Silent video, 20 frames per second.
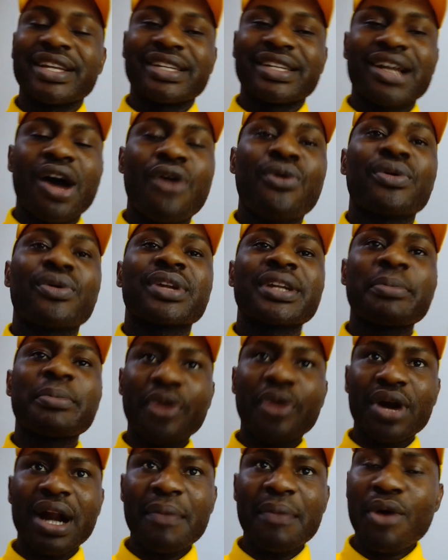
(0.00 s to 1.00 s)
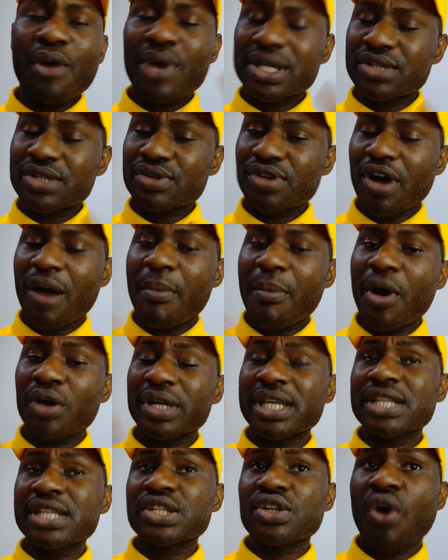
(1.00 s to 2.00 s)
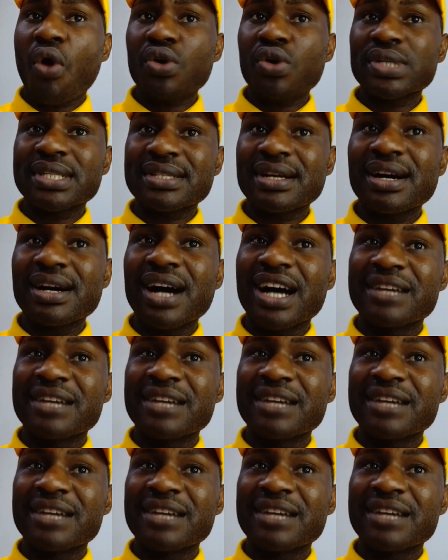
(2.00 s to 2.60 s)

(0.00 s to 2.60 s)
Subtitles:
Now, the program I want to talk about is Coastal